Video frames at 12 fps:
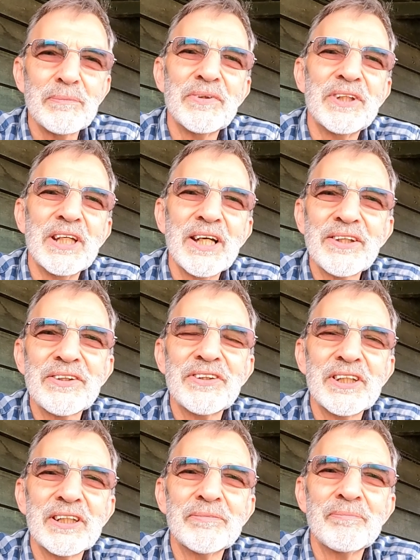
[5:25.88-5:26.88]
The other
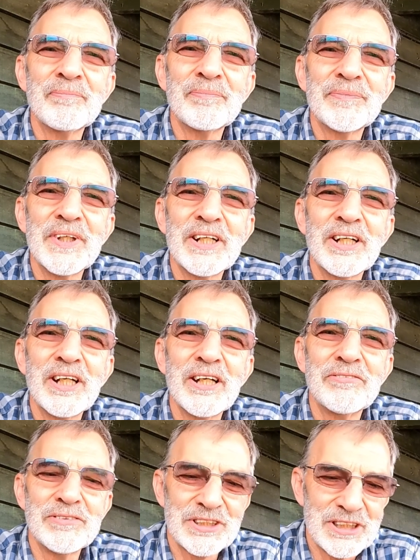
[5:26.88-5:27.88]
thing that I
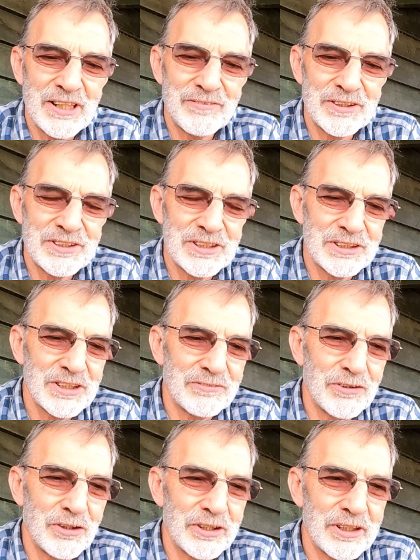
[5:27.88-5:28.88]
have discovered since
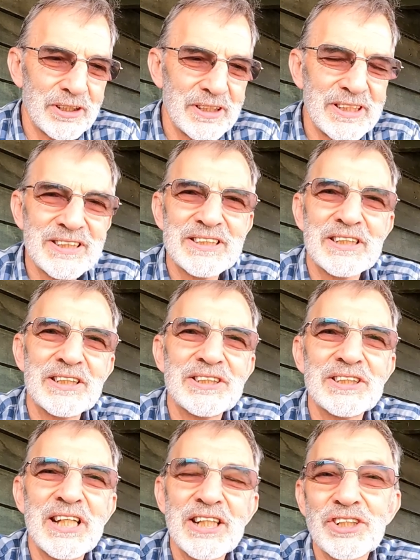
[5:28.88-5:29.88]
I've got it is that
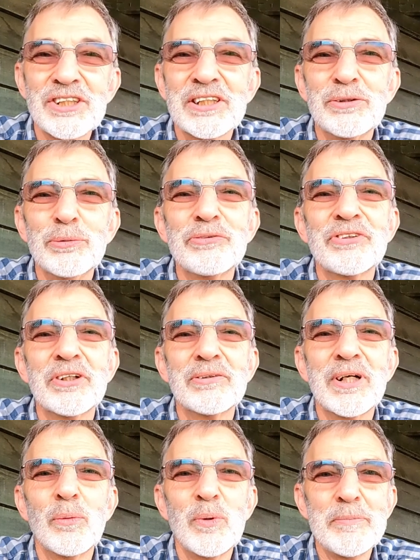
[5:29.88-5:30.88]
it's actually also
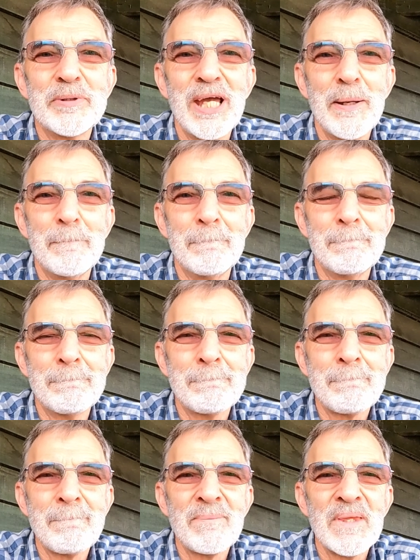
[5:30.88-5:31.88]
a webcam.
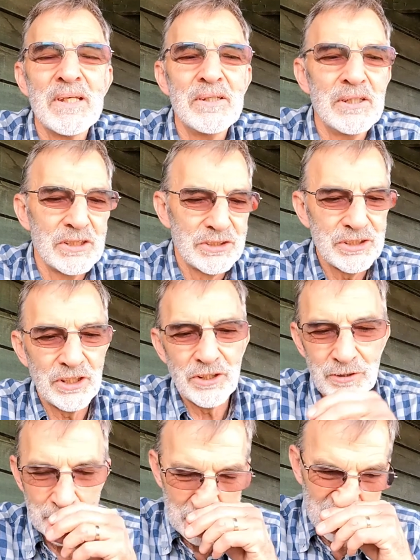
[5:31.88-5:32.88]

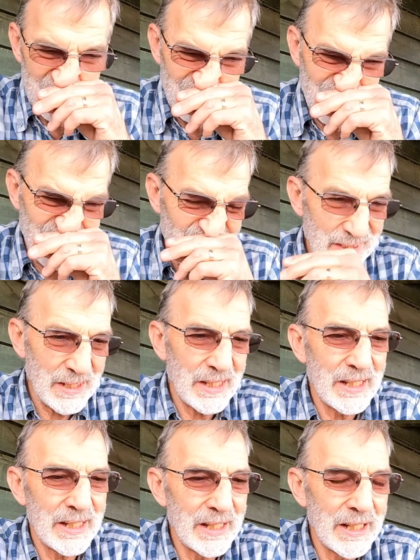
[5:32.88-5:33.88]
So
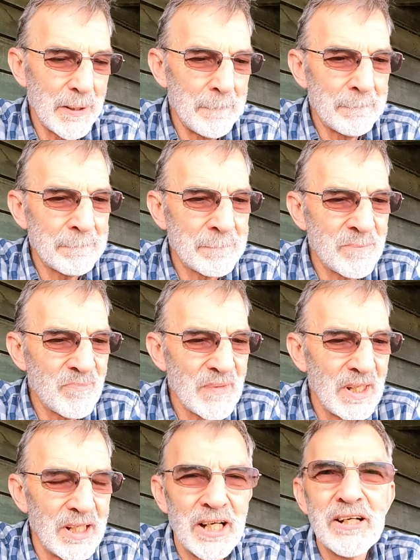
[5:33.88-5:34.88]

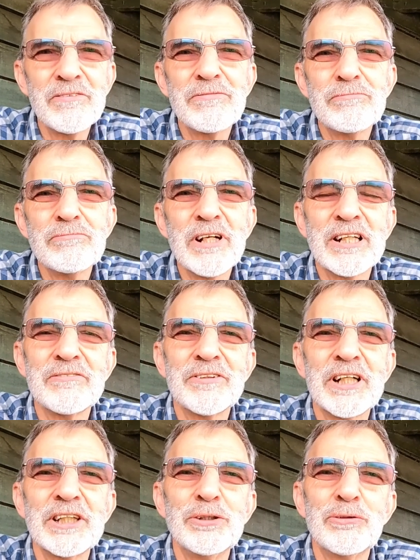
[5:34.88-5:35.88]
I've run it
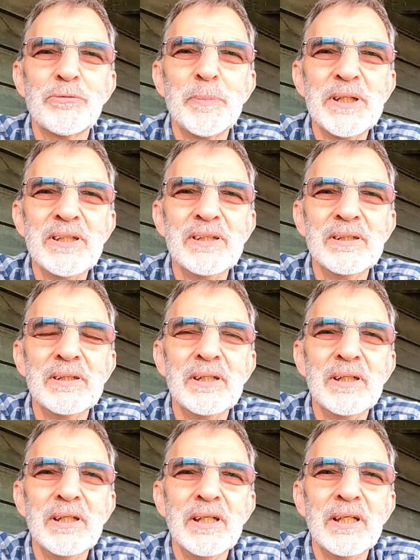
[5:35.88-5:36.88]
via USB,
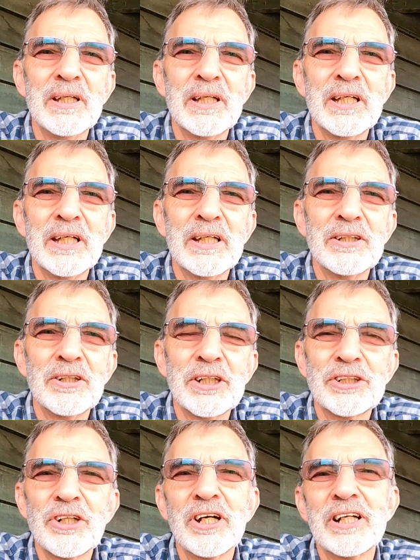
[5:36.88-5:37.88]
and
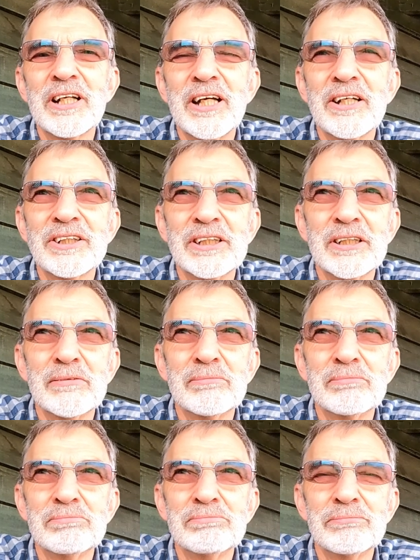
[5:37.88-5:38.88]
I tried it out
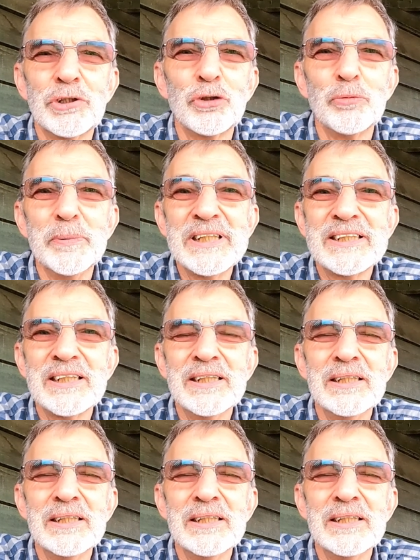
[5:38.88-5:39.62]
in Google Meet,